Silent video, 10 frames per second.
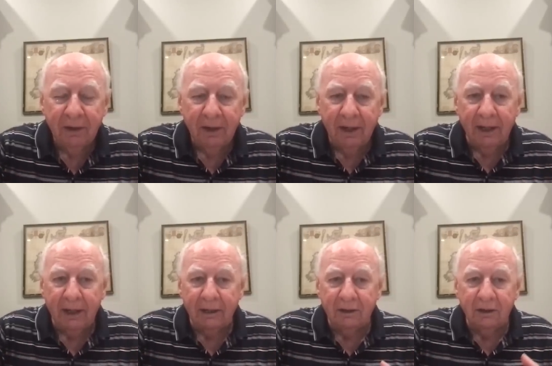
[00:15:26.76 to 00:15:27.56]

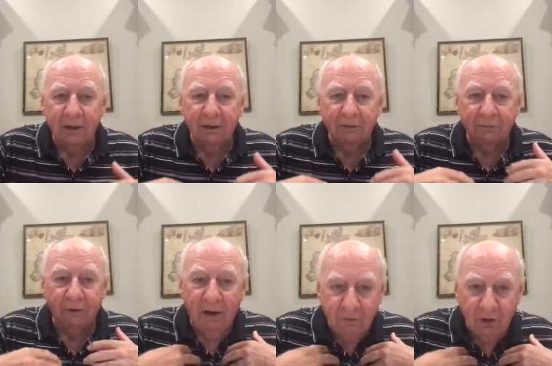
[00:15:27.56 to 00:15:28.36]
And if
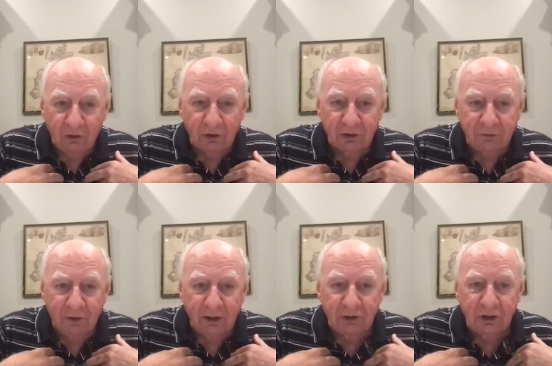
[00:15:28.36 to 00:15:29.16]
I've got lots of
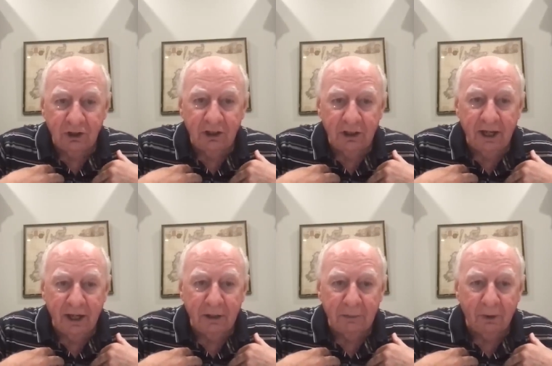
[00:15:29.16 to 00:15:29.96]
IgE
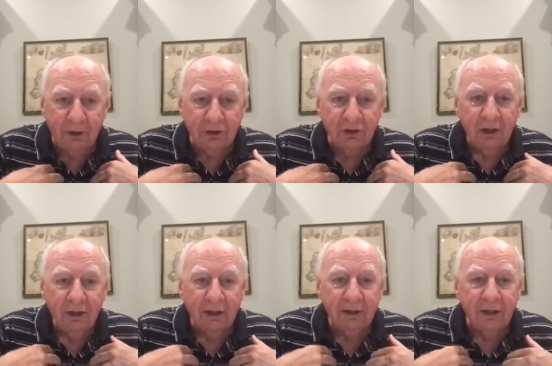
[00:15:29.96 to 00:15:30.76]
antibodies
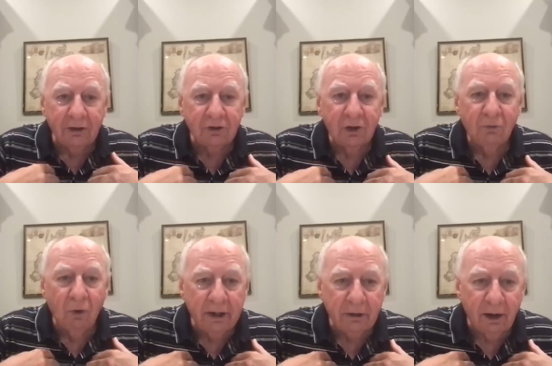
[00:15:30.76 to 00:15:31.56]
against
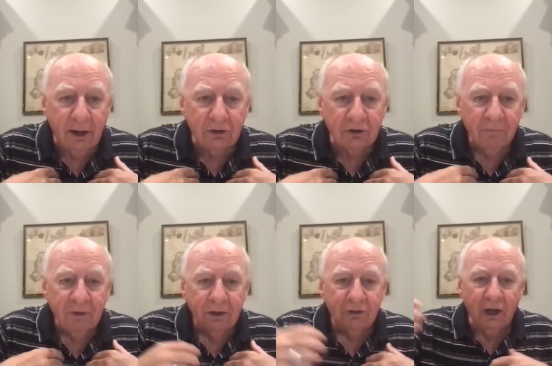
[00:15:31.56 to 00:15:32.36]
ryegrass,
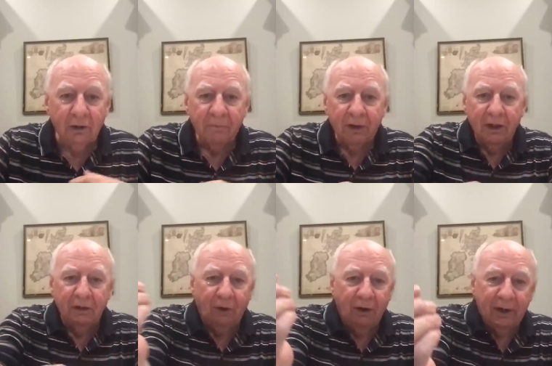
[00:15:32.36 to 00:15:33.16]
so
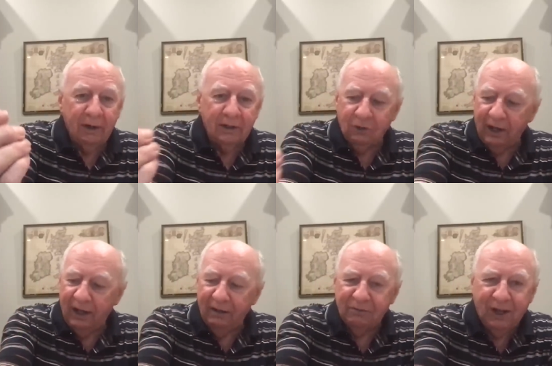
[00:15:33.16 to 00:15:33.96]
if I, as I
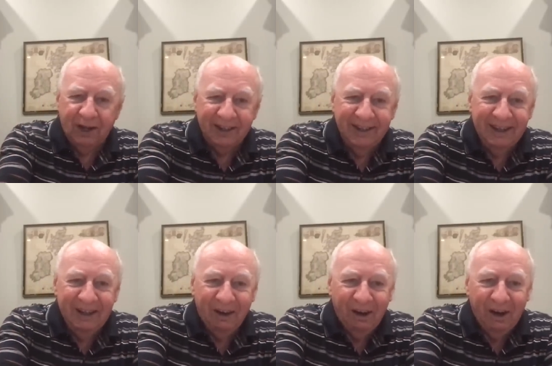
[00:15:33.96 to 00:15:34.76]
have done,
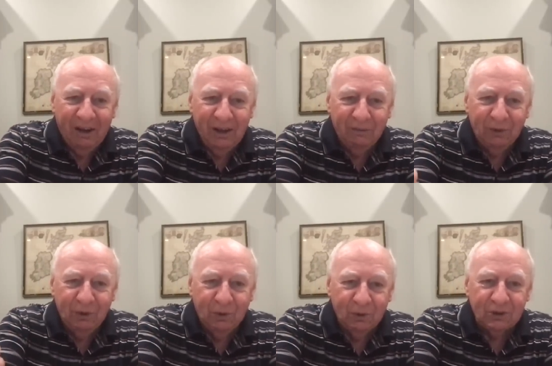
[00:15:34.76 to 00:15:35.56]
I, if you
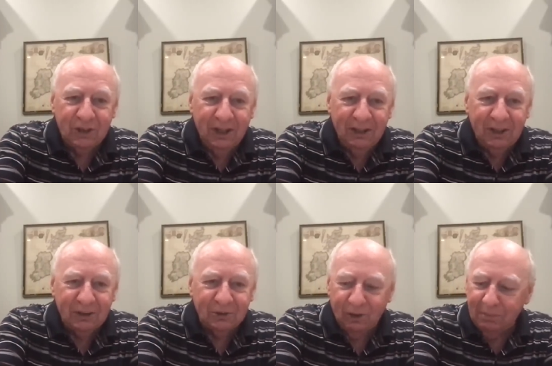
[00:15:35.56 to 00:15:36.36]
do a skin
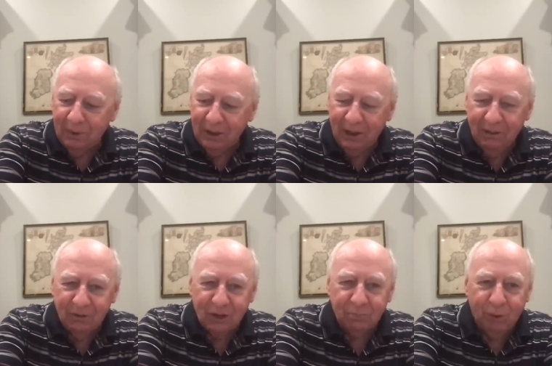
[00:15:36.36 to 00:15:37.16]
test on me and
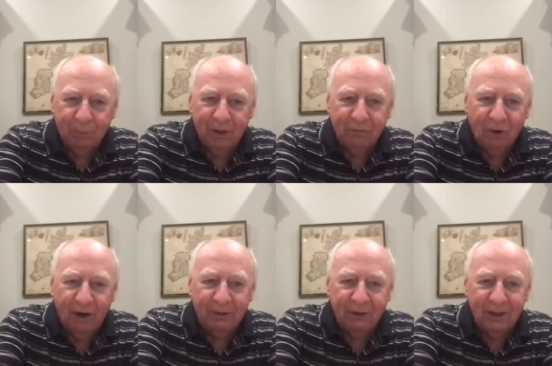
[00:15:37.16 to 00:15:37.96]
just put a bit of
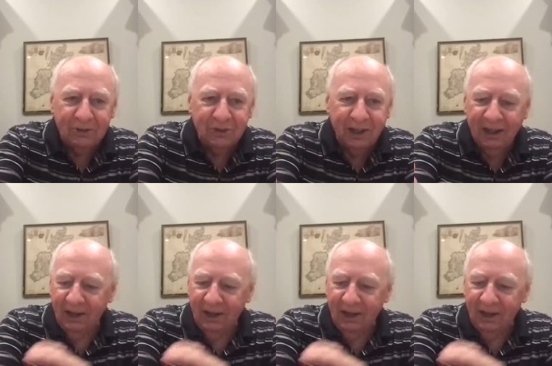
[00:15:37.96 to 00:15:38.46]
ryegrass there,